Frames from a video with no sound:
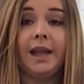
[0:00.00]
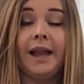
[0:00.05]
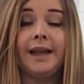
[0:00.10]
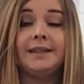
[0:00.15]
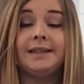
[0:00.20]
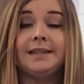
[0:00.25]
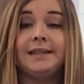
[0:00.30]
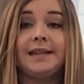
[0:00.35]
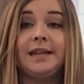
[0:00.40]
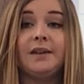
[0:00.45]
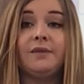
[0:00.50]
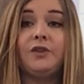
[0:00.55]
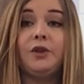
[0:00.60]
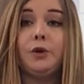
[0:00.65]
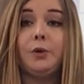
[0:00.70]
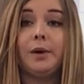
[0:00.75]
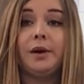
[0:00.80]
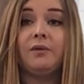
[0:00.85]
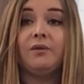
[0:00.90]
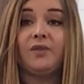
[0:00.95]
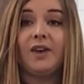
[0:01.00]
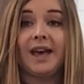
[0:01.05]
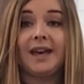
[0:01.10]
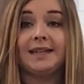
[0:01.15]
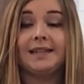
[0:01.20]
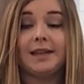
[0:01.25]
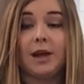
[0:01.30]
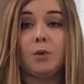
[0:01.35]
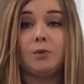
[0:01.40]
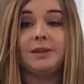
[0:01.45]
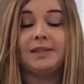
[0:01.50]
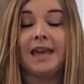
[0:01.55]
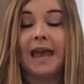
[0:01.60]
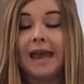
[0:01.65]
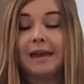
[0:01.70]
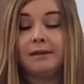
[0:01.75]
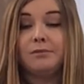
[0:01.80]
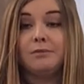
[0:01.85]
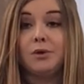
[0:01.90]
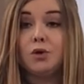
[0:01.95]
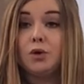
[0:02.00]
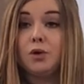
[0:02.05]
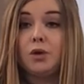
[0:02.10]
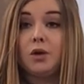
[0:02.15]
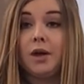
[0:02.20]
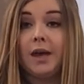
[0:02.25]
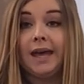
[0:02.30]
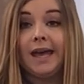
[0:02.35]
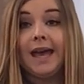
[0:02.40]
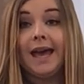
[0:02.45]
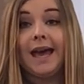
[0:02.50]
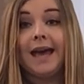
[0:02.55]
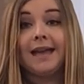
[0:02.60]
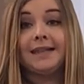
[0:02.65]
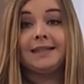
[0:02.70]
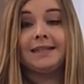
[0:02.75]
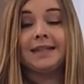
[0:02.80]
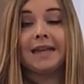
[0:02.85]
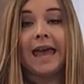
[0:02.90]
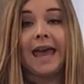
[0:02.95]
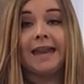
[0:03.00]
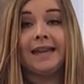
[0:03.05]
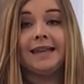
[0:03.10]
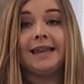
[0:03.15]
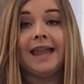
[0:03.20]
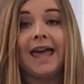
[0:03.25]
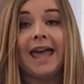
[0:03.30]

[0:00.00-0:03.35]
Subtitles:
and see if you can find out 10 more and 10